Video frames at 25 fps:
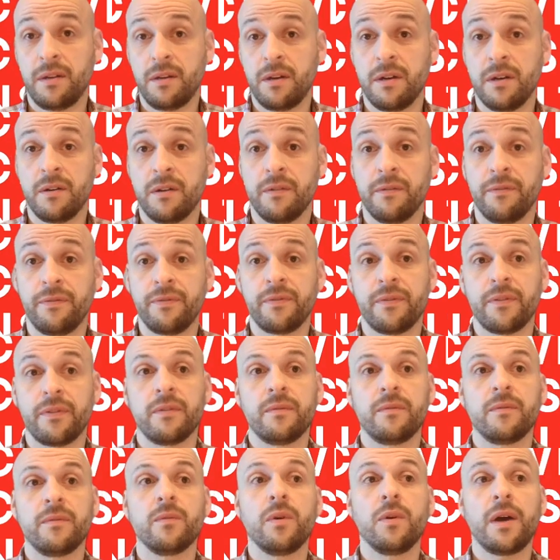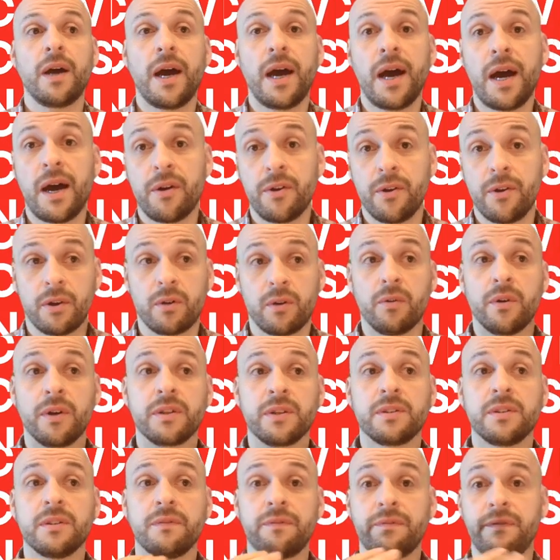of how you're going
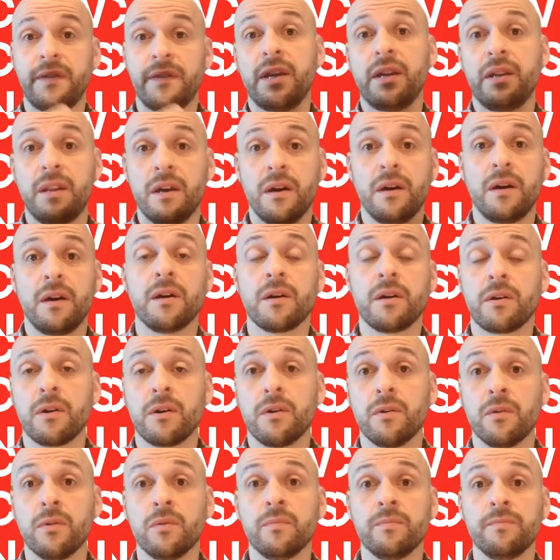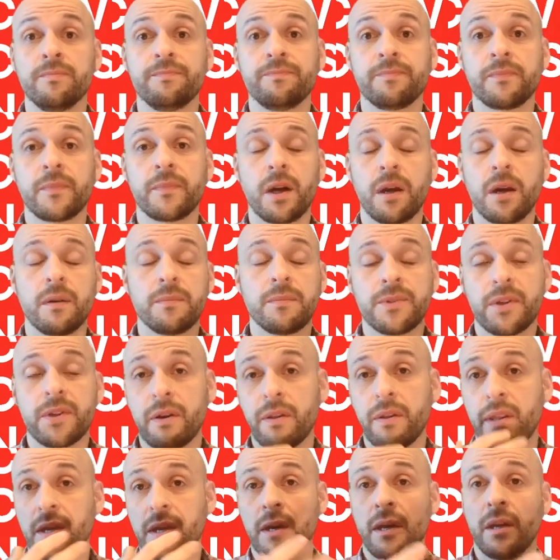to feed the RO. I'm
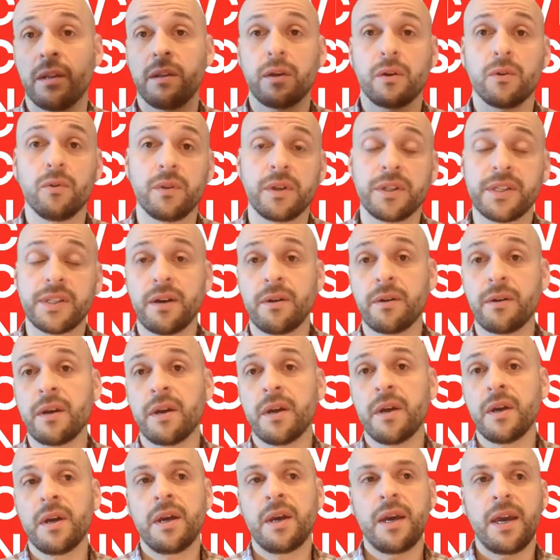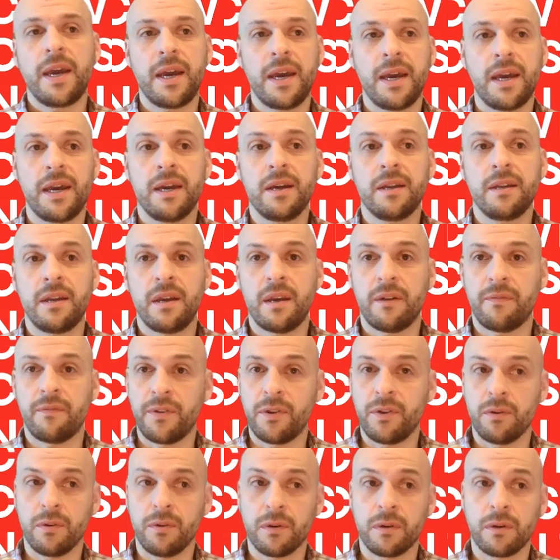sorry, the cooling tower, and if
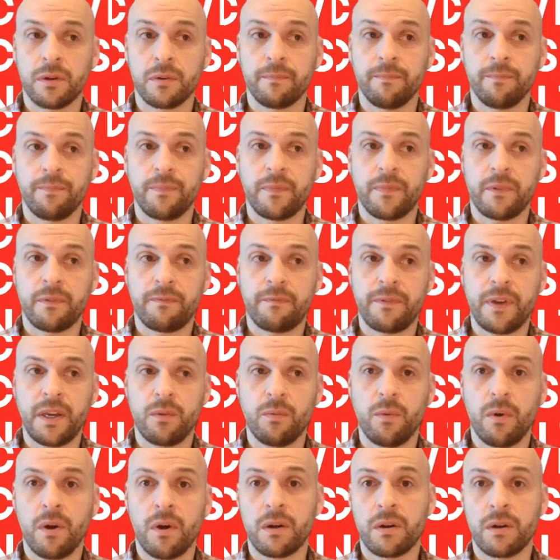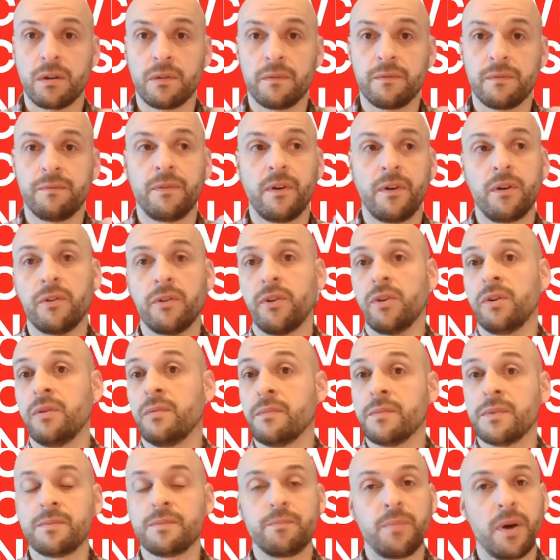your feed water
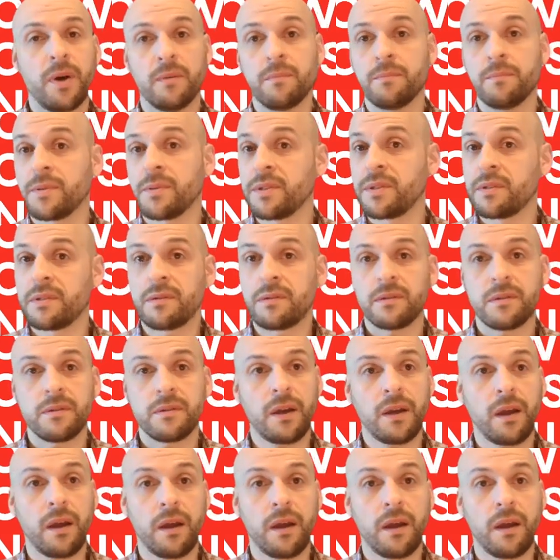volumes, pumps,